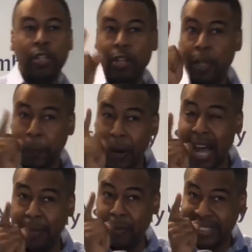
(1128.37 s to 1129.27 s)
You know the
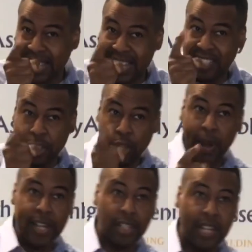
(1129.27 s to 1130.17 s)
problem with that
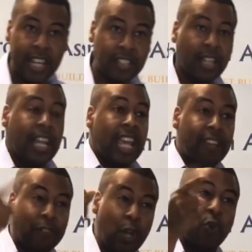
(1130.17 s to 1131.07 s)
situation is,
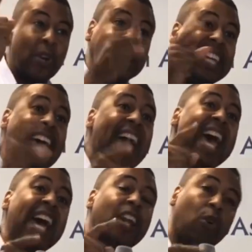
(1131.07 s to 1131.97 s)
if you really
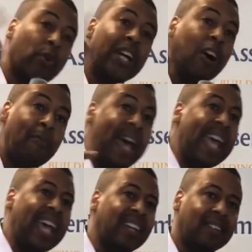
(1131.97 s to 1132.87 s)
had a real
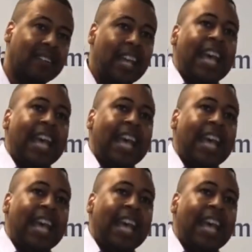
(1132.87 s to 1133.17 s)
man,